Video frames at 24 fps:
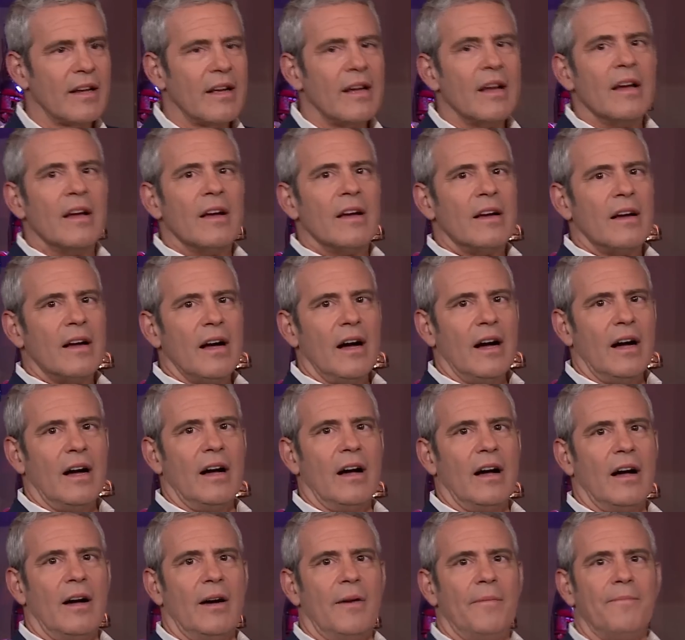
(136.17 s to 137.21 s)
Yeah.
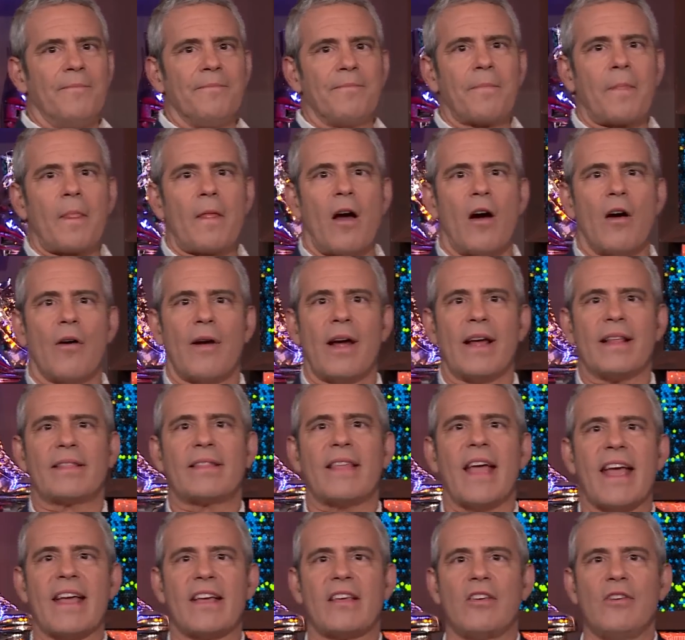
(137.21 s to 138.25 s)
Um, all right.
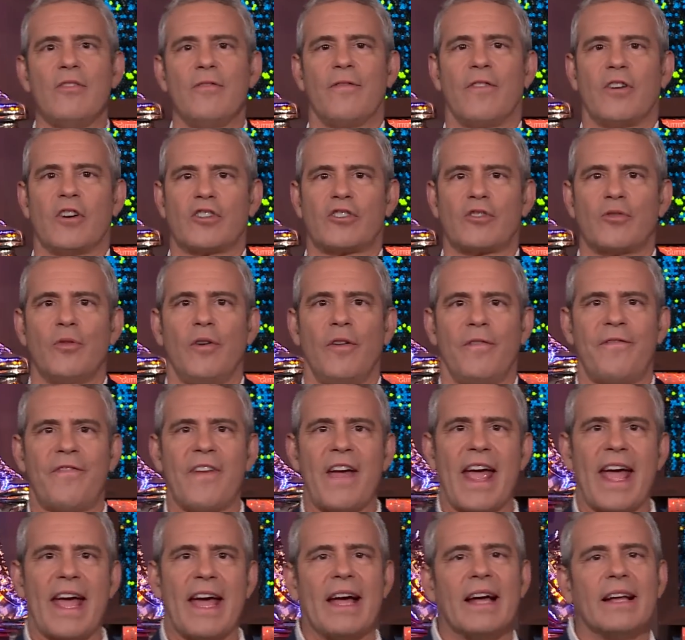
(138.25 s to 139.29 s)
Thank you, virtual
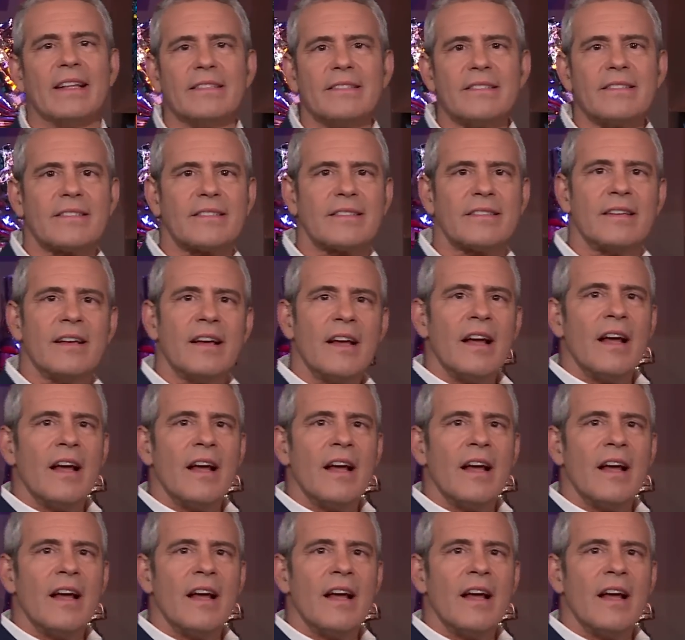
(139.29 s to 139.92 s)
fans.